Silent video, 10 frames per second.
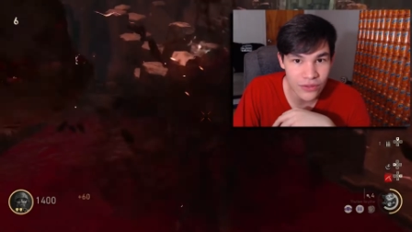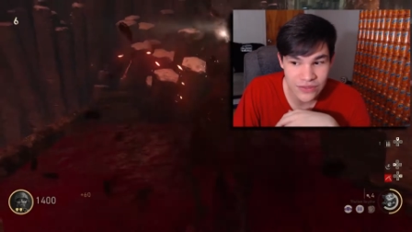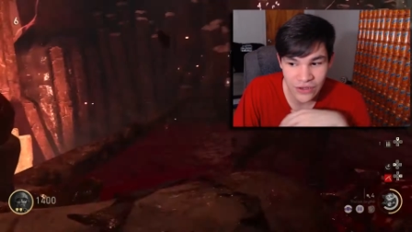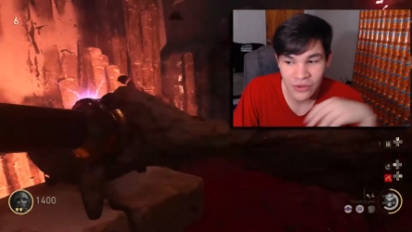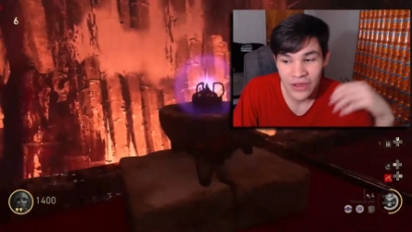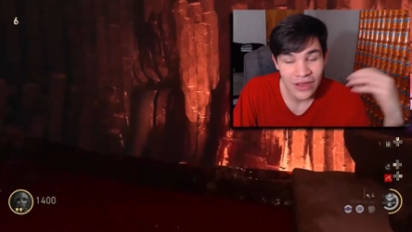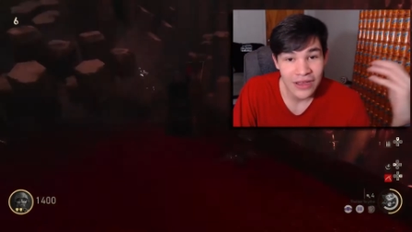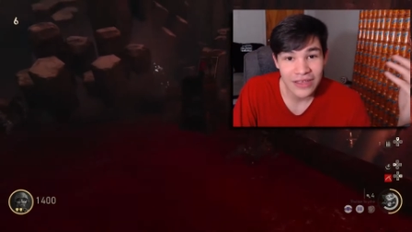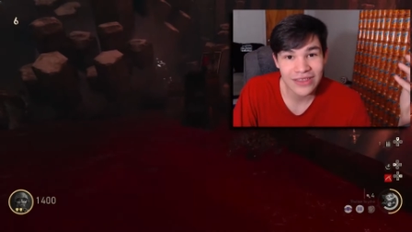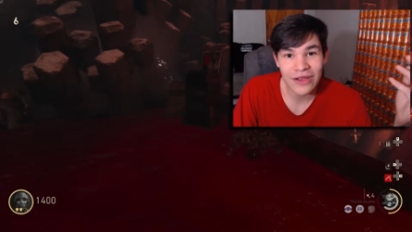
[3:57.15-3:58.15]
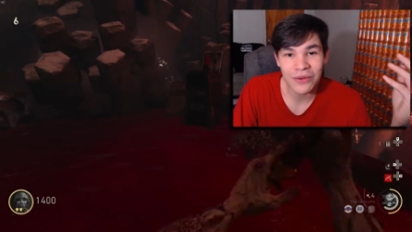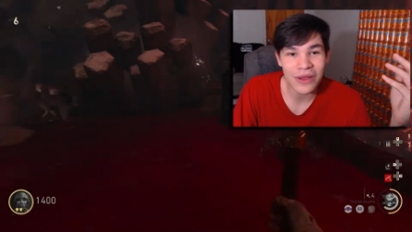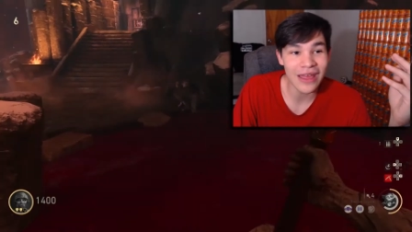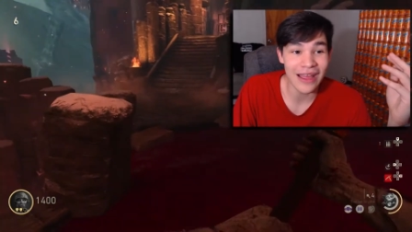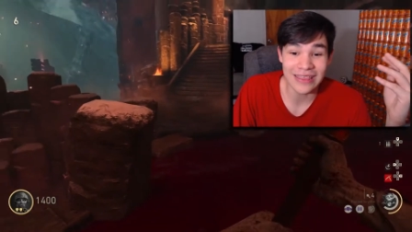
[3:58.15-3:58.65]
So, you know,
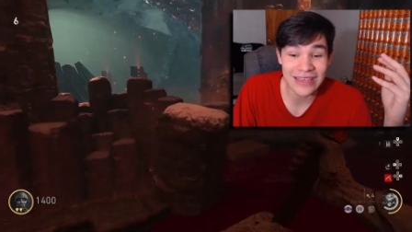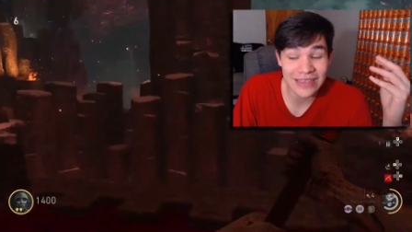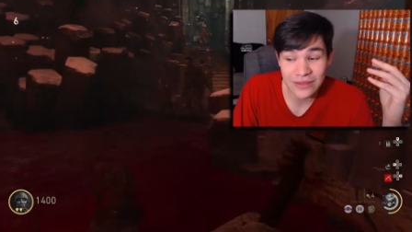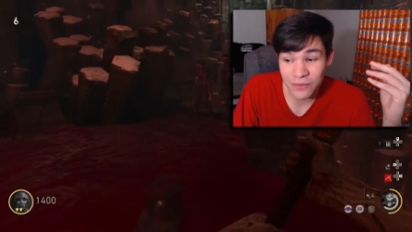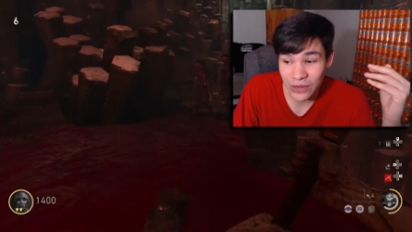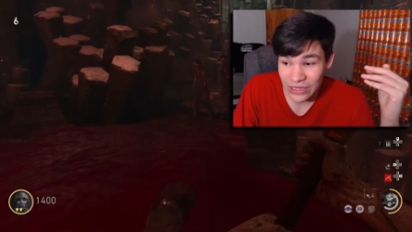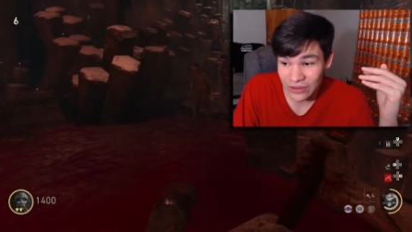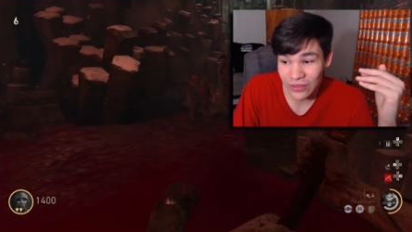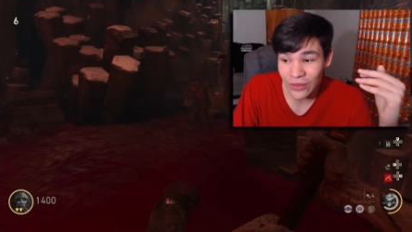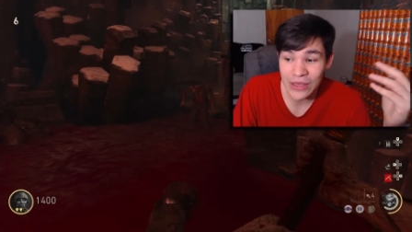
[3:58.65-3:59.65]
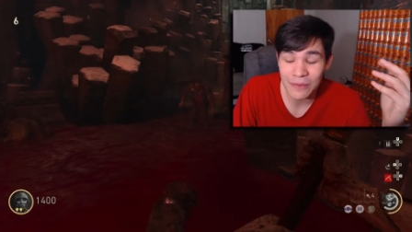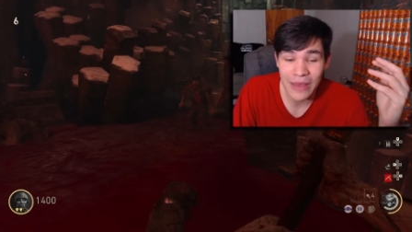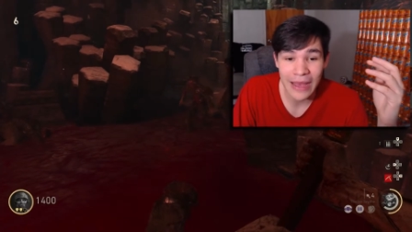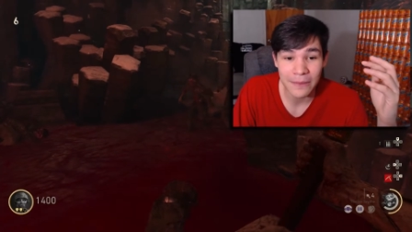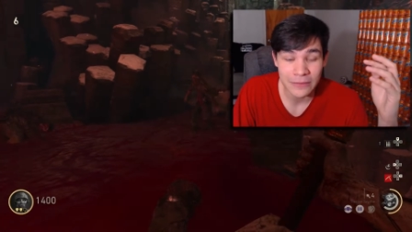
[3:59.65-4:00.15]
I think it's a pretty good looking
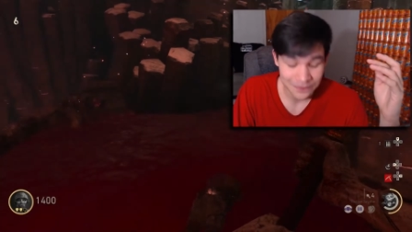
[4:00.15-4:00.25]
map.